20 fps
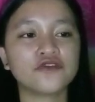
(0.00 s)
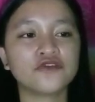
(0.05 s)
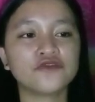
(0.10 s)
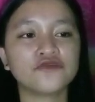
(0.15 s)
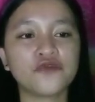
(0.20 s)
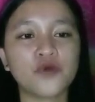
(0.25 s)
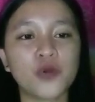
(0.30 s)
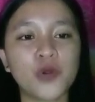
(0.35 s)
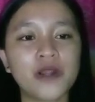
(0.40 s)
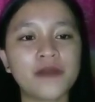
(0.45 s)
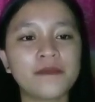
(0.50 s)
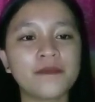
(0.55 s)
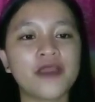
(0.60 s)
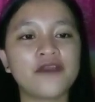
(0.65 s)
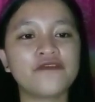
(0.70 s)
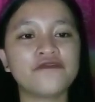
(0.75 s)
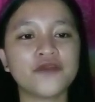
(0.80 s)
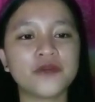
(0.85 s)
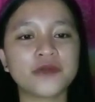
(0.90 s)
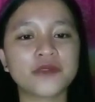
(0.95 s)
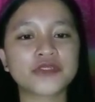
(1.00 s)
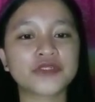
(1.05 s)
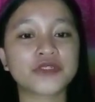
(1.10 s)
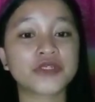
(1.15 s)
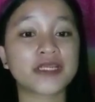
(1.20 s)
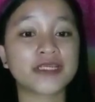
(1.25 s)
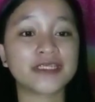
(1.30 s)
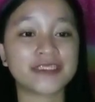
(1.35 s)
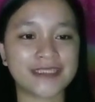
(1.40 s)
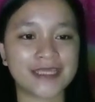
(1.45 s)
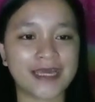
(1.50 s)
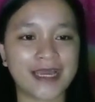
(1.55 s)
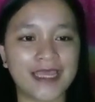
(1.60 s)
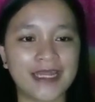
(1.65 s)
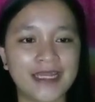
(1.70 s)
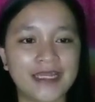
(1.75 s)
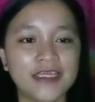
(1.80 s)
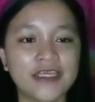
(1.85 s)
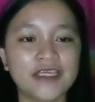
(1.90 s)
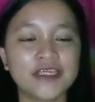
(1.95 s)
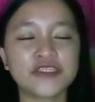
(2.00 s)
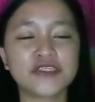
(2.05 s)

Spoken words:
to form a future style.